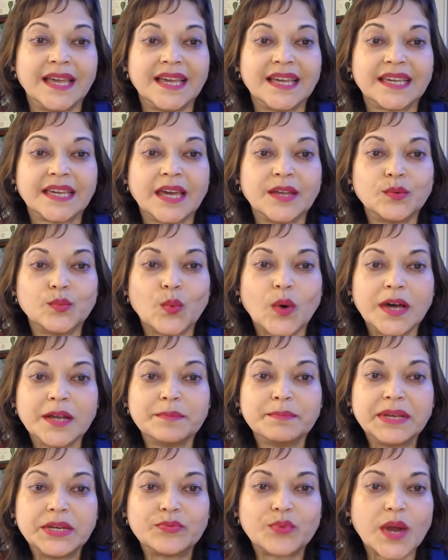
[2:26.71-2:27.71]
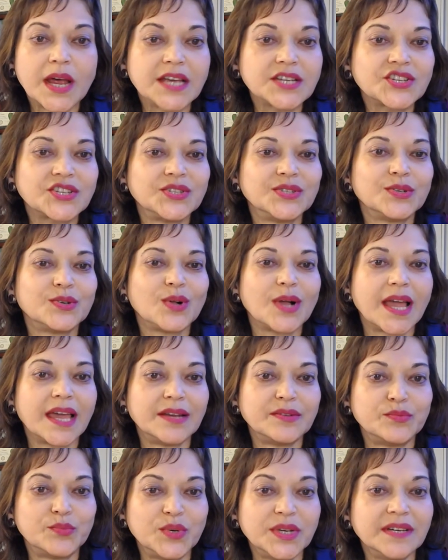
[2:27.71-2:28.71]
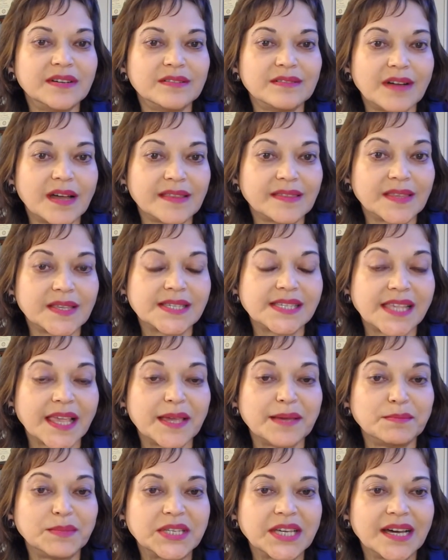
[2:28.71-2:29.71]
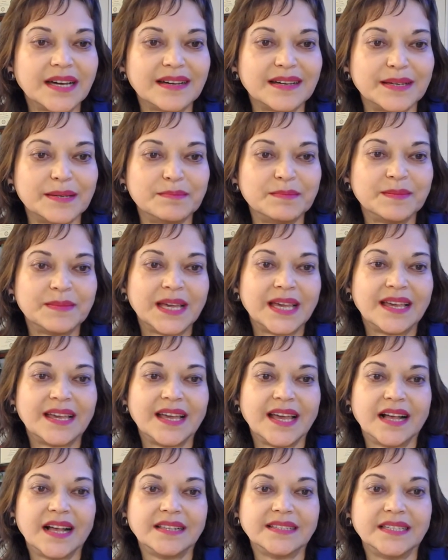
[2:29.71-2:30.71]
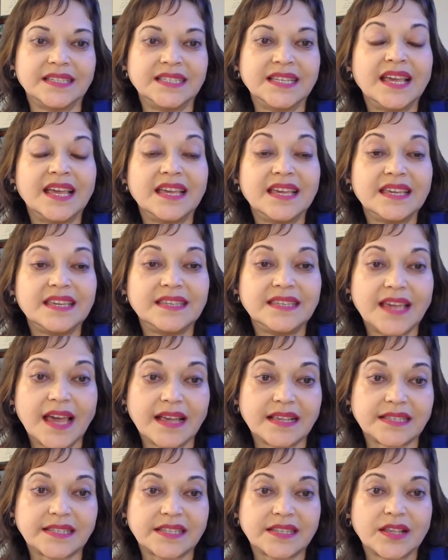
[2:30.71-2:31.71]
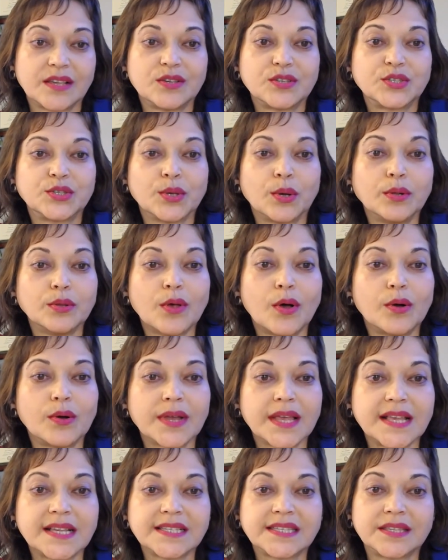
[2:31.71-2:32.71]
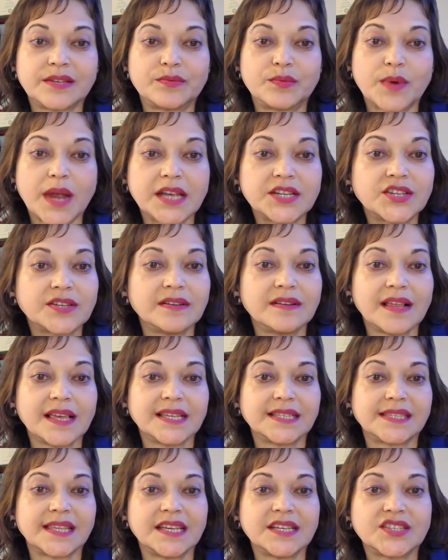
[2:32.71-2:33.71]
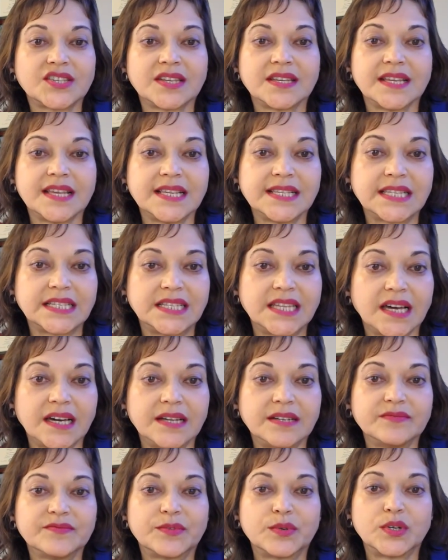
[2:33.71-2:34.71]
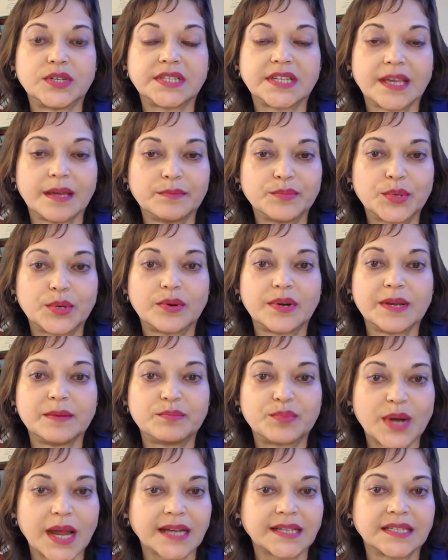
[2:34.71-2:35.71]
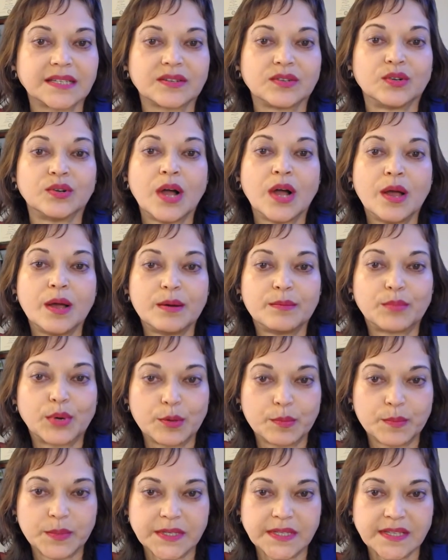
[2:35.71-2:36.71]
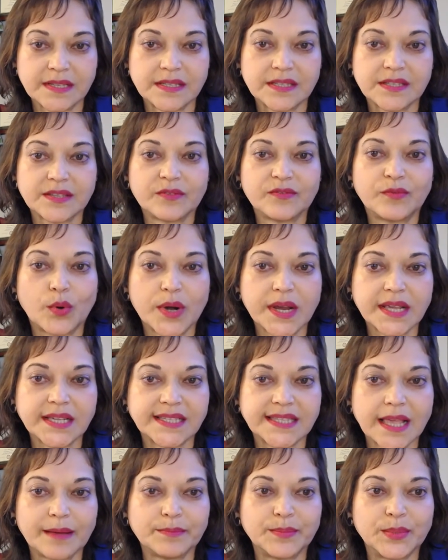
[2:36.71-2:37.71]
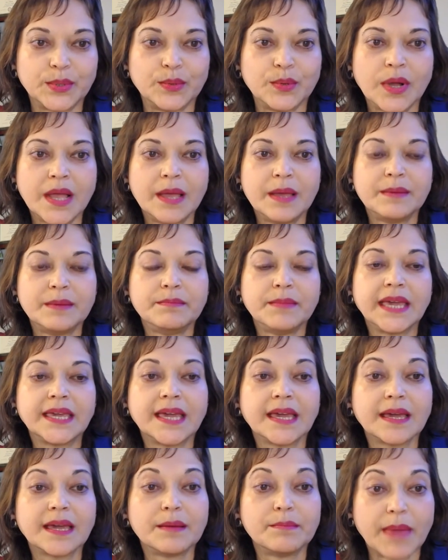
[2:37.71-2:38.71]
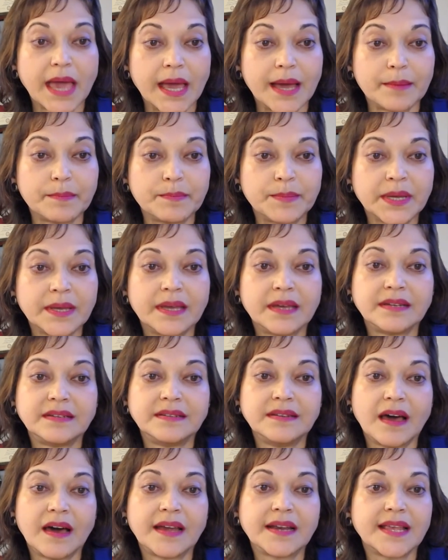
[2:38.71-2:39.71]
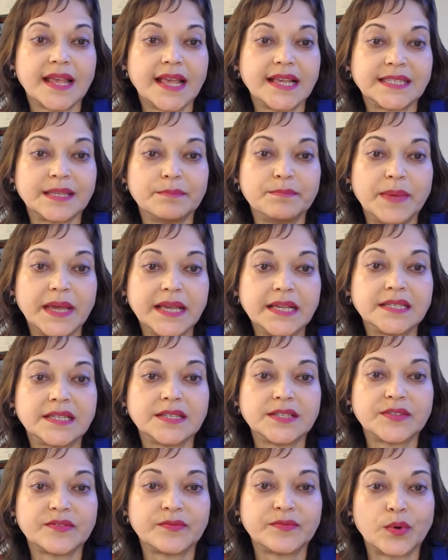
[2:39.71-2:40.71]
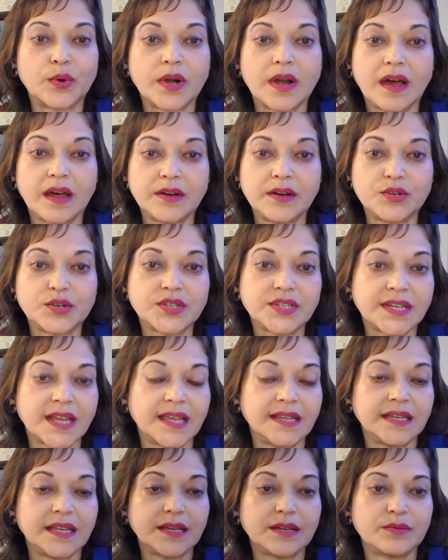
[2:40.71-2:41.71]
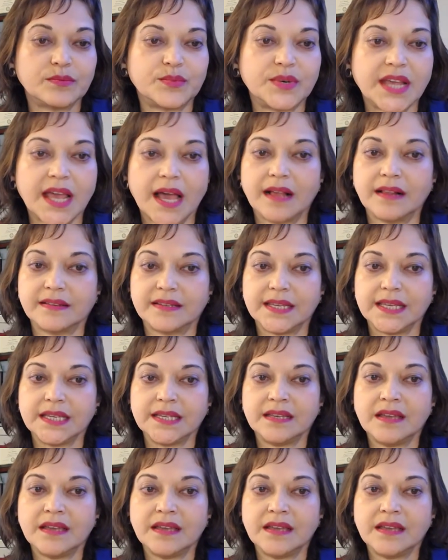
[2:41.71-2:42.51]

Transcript: Can one be rational and real at the same time? Alan: yes, so long as the rationalization is done for temporary practical purposes. For example, making a map, not as a basis for understanding reality.